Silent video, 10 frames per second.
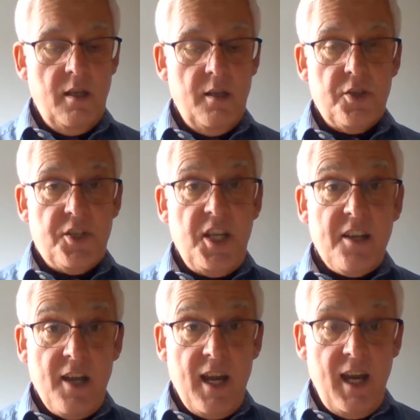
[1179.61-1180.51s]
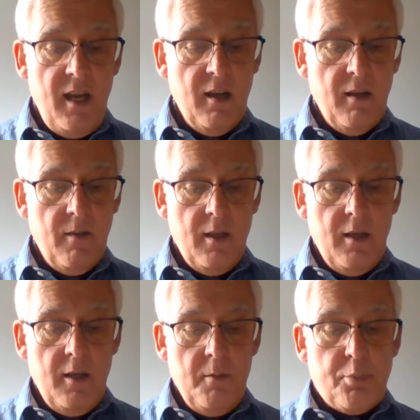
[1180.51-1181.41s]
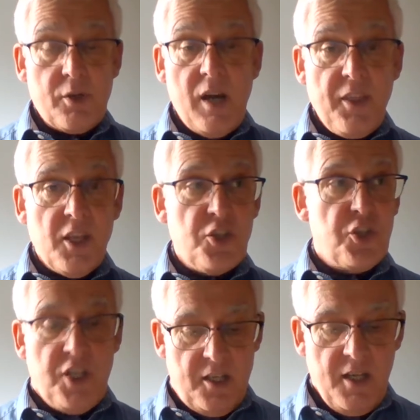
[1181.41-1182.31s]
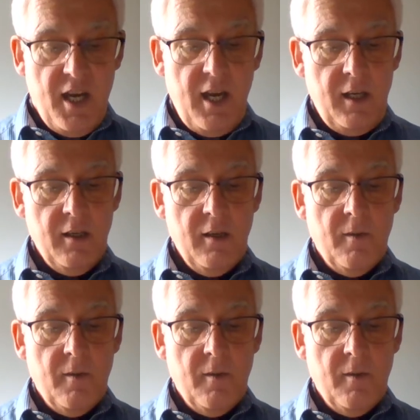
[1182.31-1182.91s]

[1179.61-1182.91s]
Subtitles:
Sidney? Brother Sidney?